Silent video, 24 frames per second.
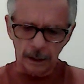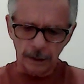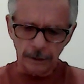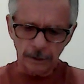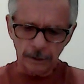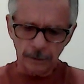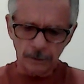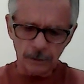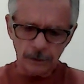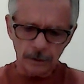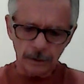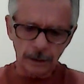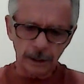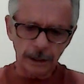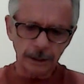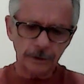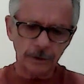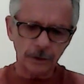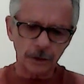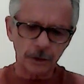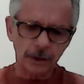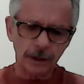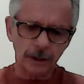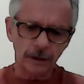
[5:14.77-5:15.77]
I'd also like
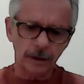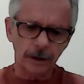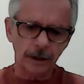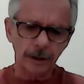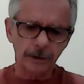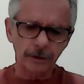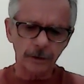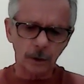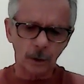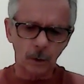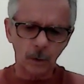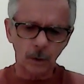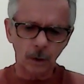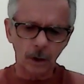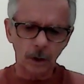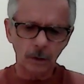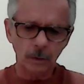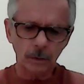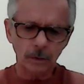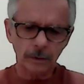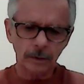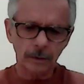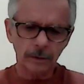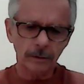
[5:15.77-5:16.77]
to share another
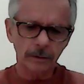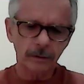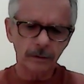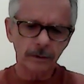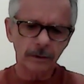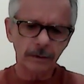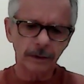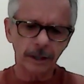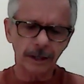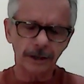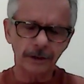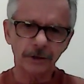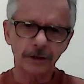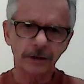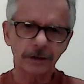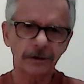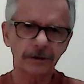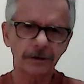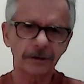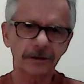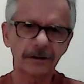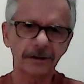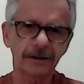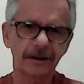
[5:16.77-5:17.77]
quote that I
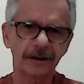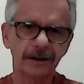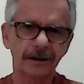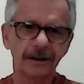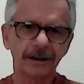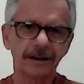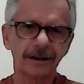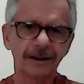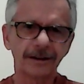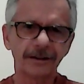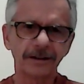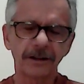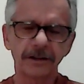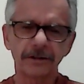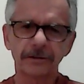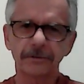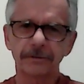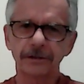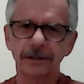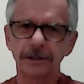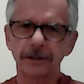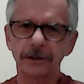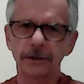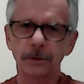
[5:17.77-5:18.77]
shared in another
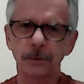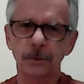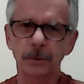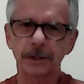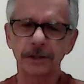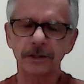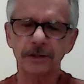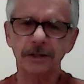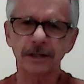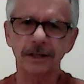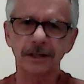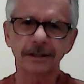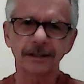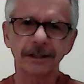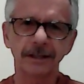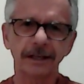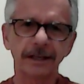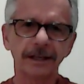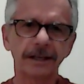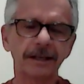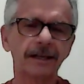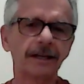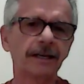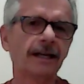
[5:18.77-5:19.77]
video
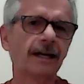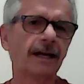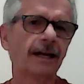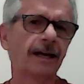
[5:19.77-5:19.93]
recently,